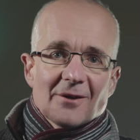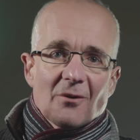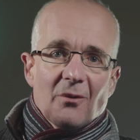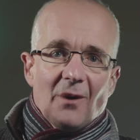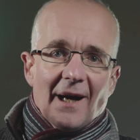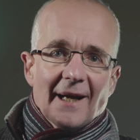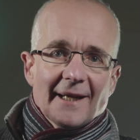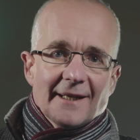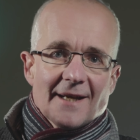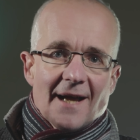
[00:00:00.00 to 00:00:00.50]

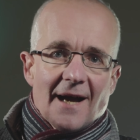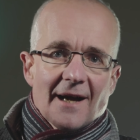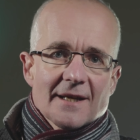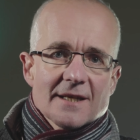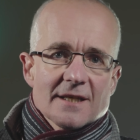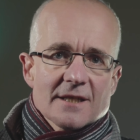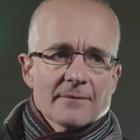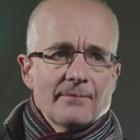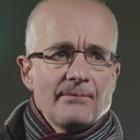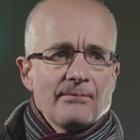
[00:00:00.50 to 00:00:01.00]
quite
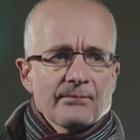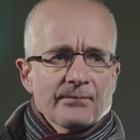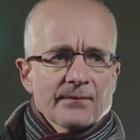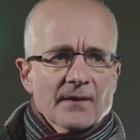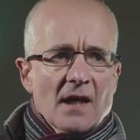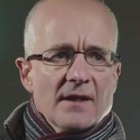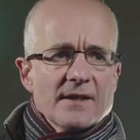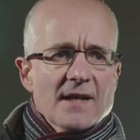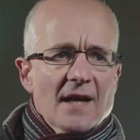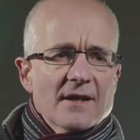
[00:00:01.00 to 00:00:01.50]
nice.
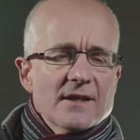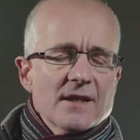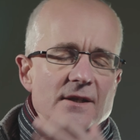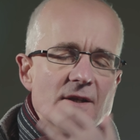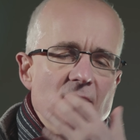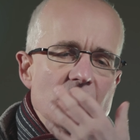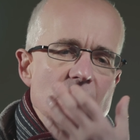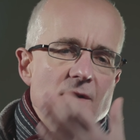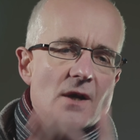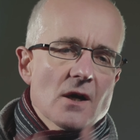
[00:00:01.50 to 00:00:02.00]
Now you
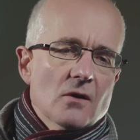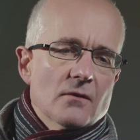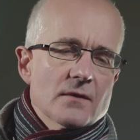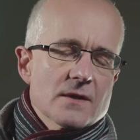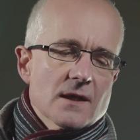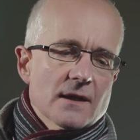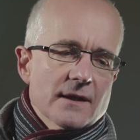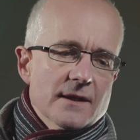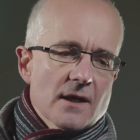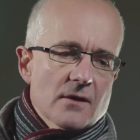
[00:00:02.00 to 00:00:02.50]
do obviously